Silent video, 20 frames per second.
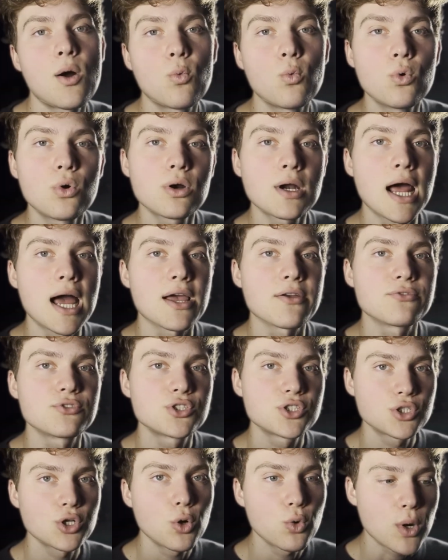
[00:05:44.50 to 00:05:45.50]
where I've
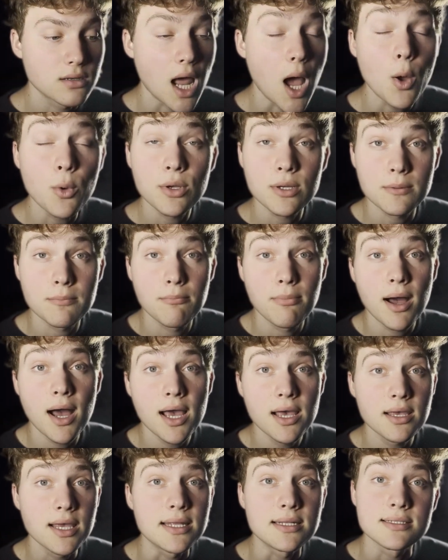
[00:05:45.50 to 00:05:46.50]
showed how you can
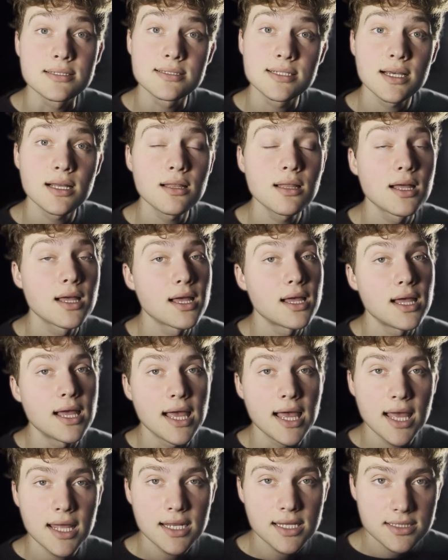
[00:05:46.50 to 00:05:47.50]
buy and sell
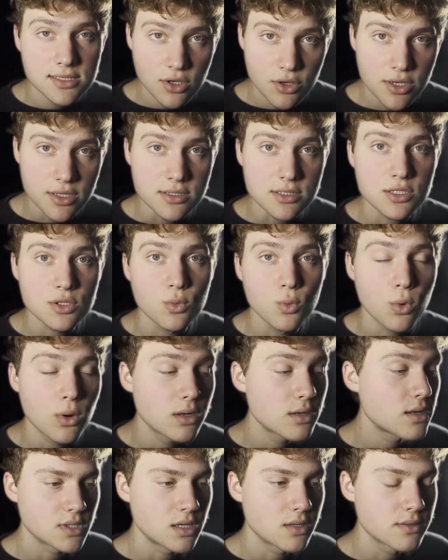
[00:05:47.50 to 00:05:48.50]
any tokens you
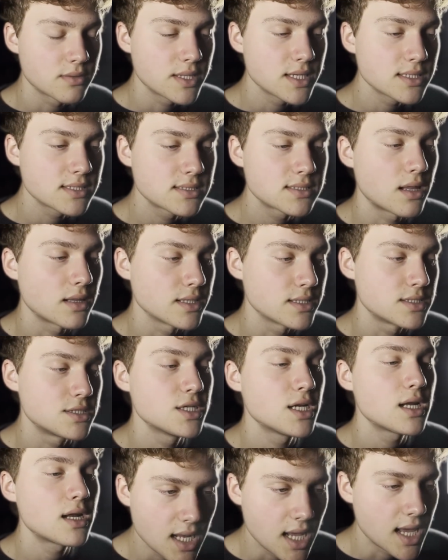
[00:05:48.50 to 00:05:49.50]
want on this
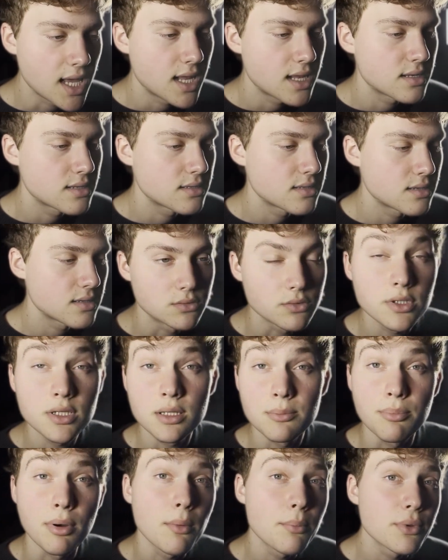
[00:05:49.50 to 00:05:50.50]
legit and
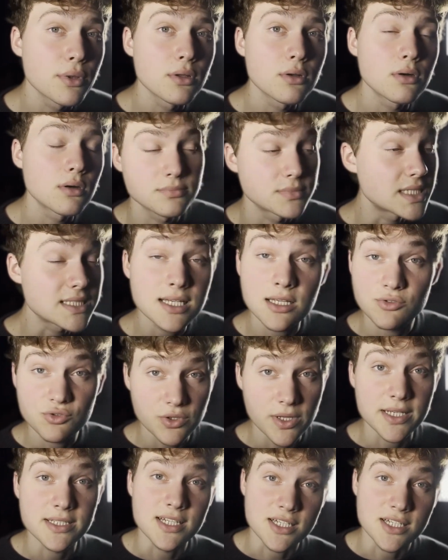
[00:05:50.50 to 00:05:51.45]
really popular decentralized